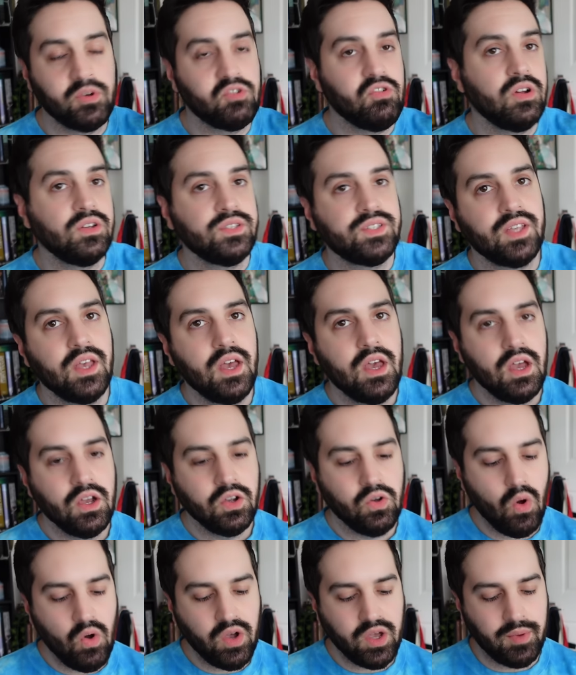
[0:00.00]
across
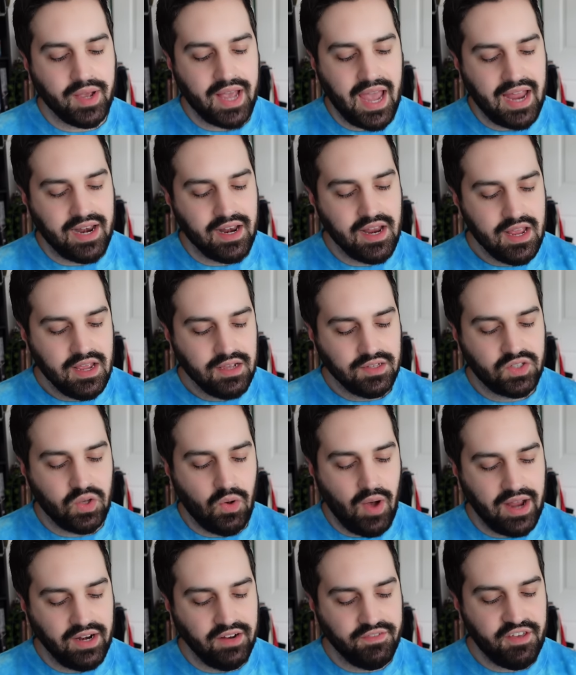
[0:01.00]
Goku again. So
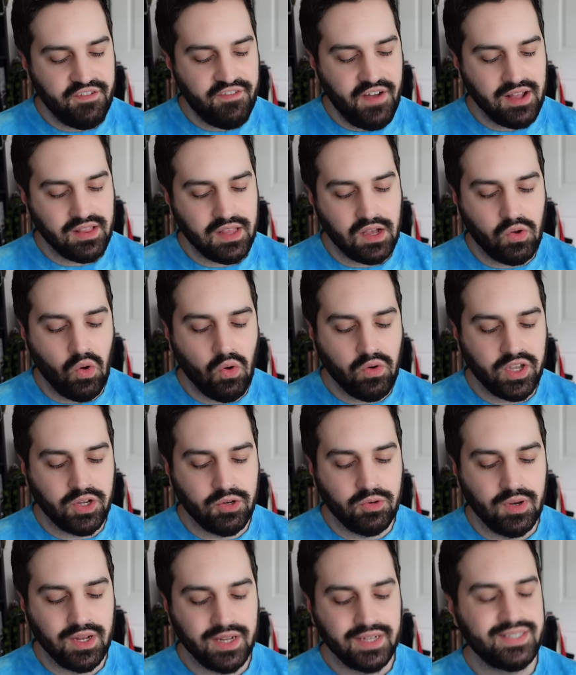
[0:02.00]
I love the fact that
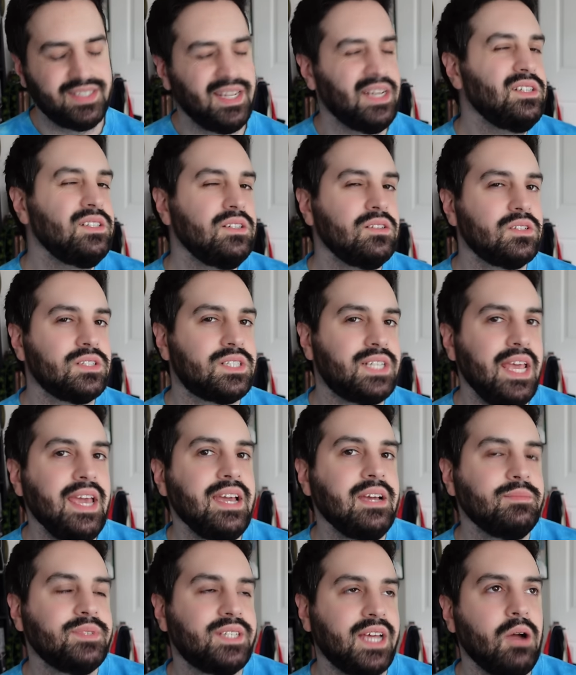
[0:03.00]
Goku didn't
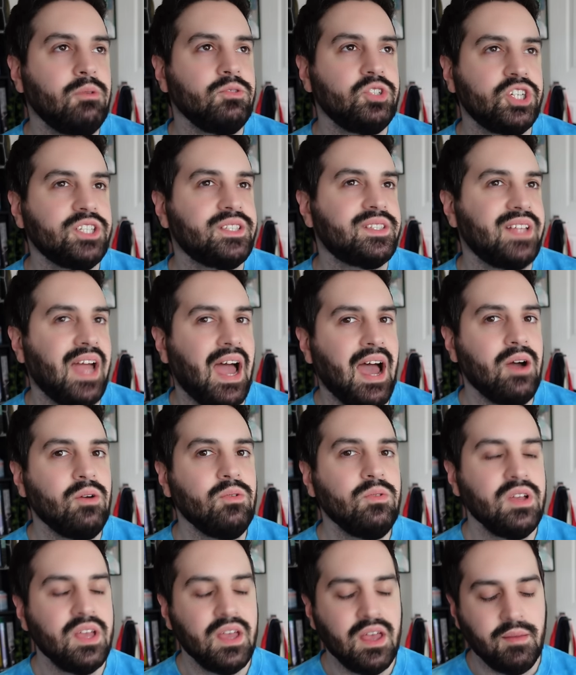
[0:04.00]
take him down just
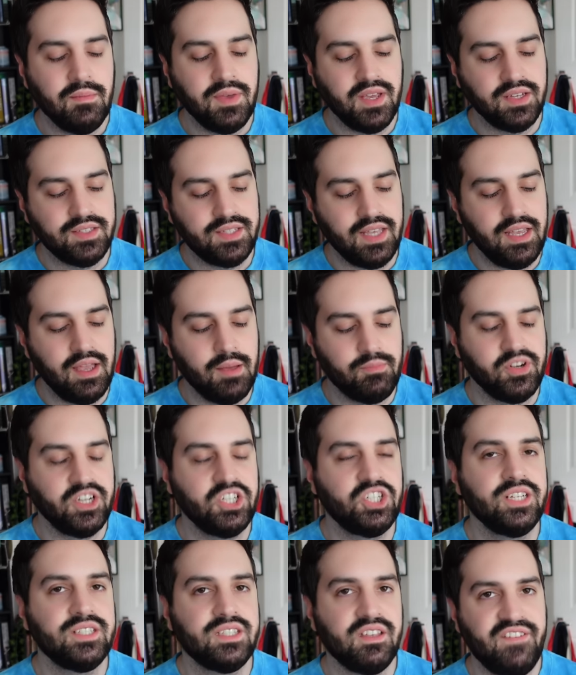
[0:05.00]
now because he
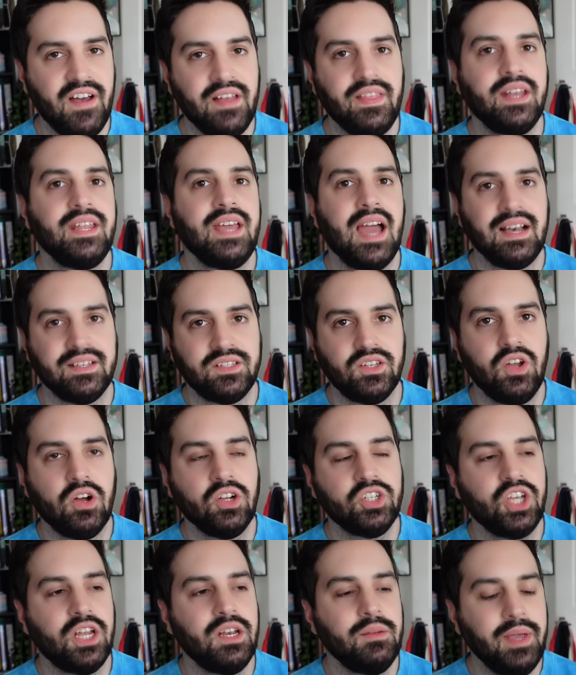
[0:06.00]
appreciates the fact that he has an
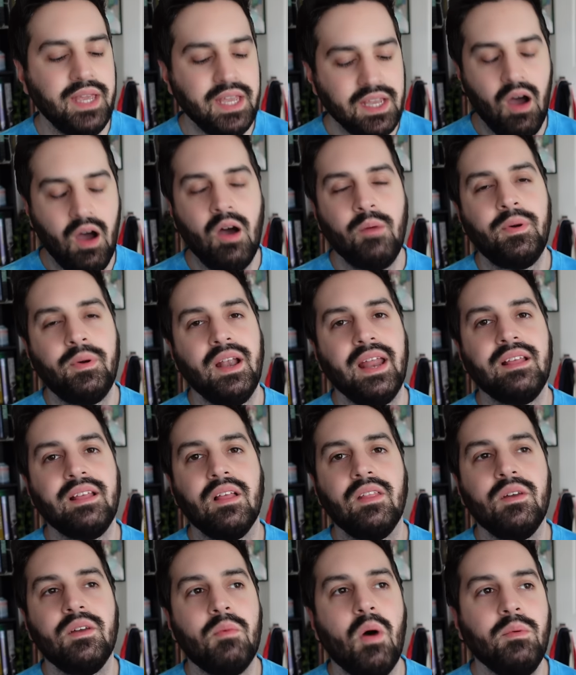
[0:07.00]
arch enemy. Oh, but
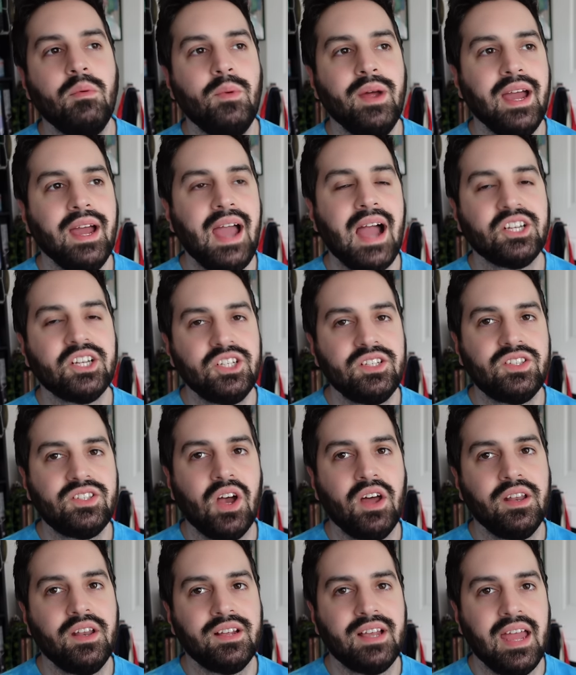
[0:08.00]
like the moment where I actually
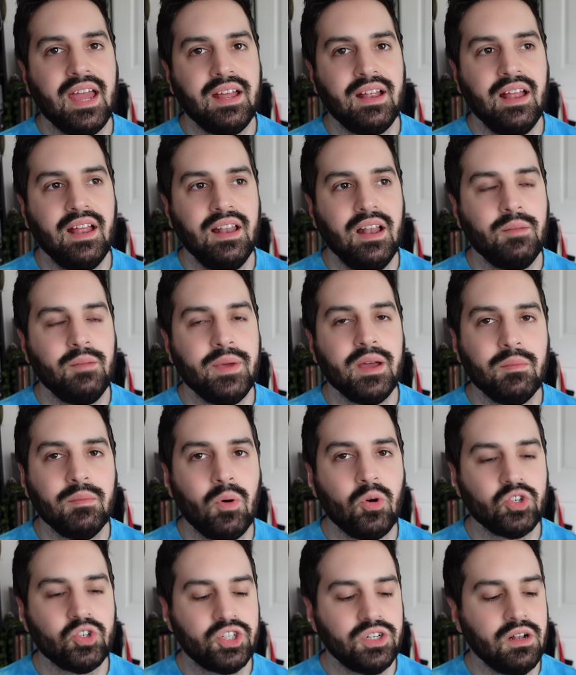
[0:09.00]
started to get a little bit
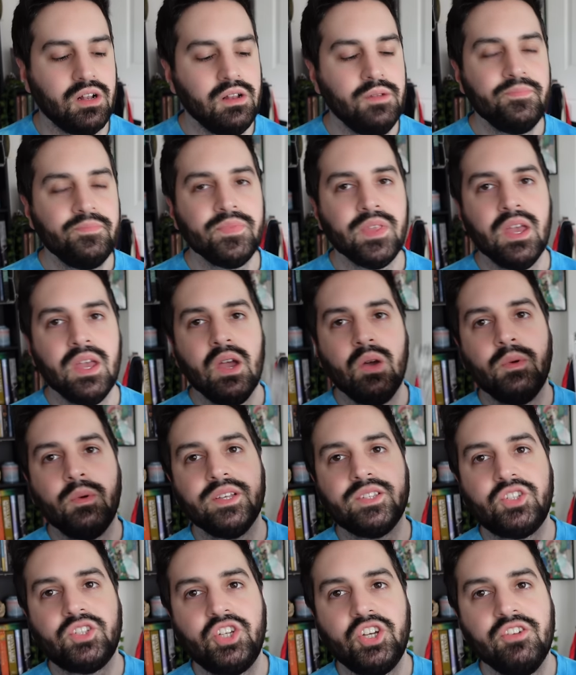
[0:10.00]
emotional
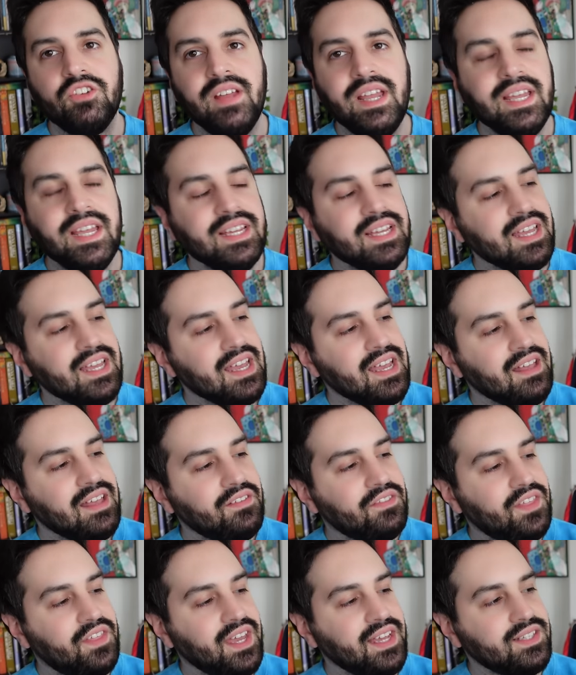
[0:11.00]
was during
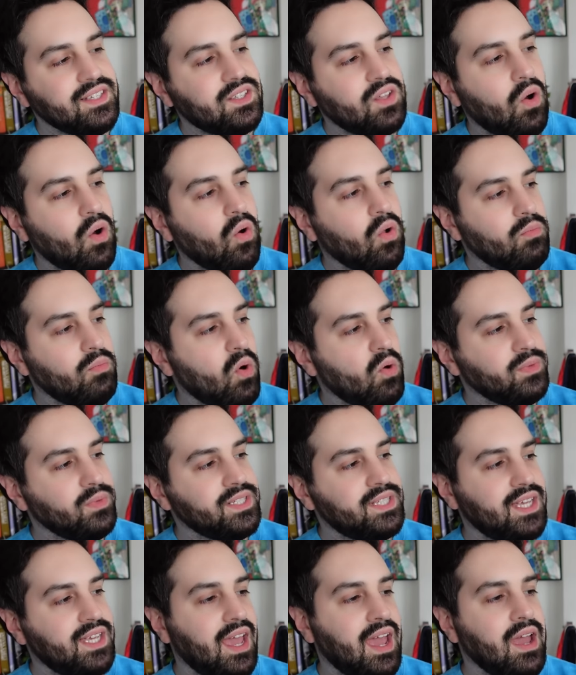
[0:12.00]
this whole
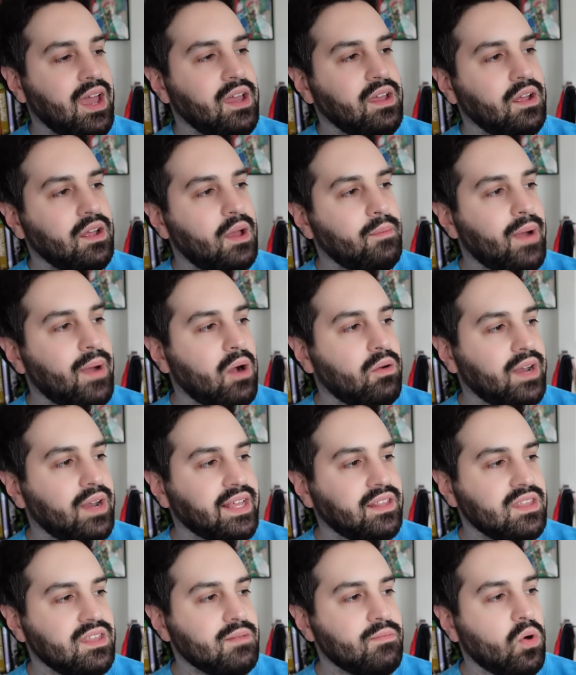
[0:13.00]
moment here about
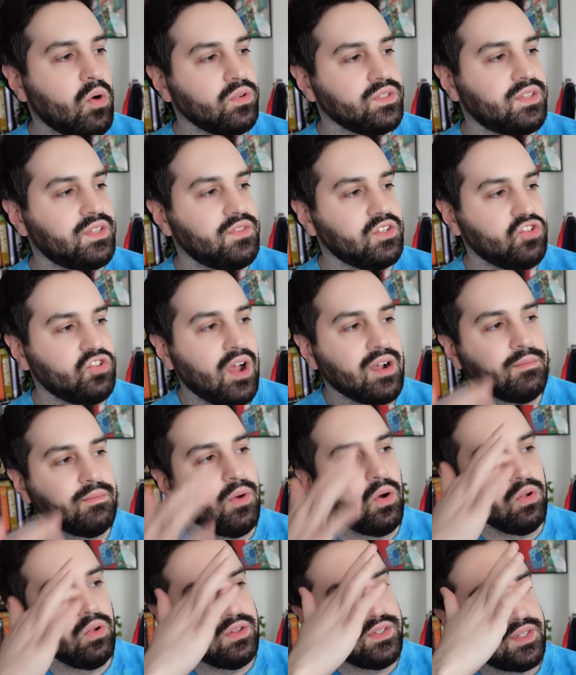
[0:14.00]
like the importance of the Dragon
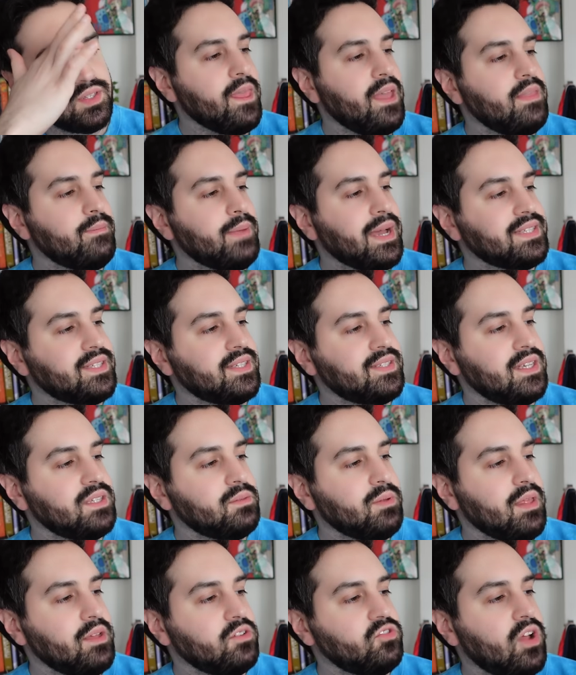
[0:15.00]
Balls. And the Master says
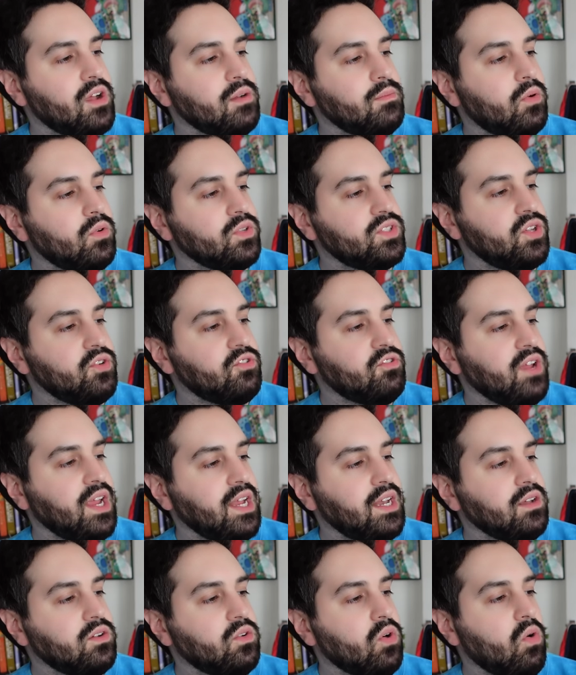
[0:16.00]
about the Dragon Balls who
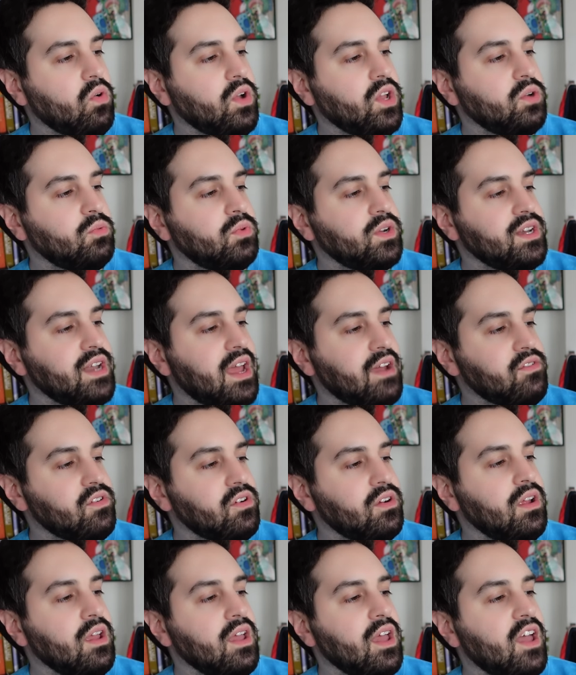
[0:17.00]
created Goku would
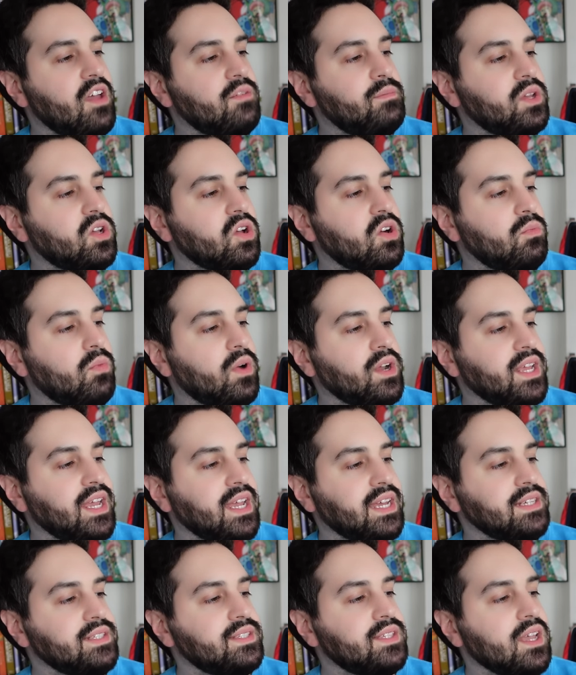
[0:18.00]
never have become what he
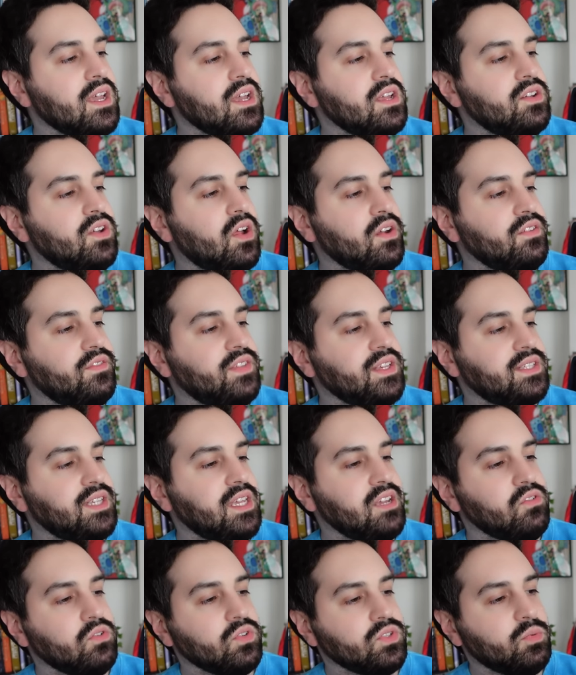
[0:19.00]
is. None of these
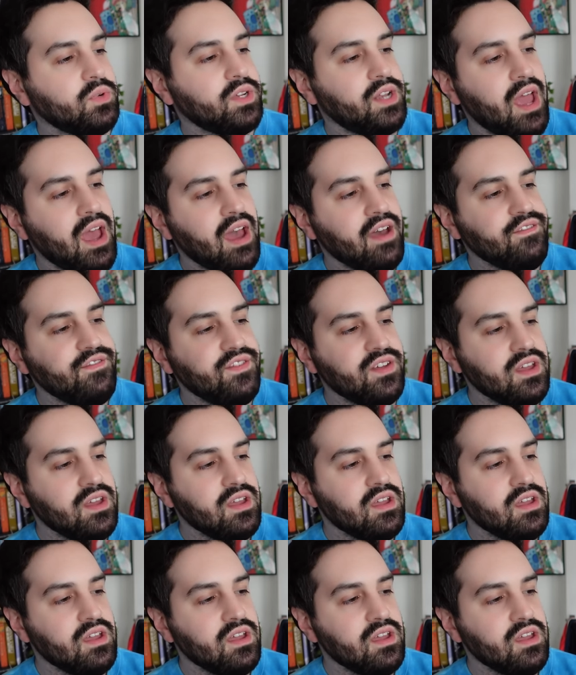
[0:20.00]
heroes would have.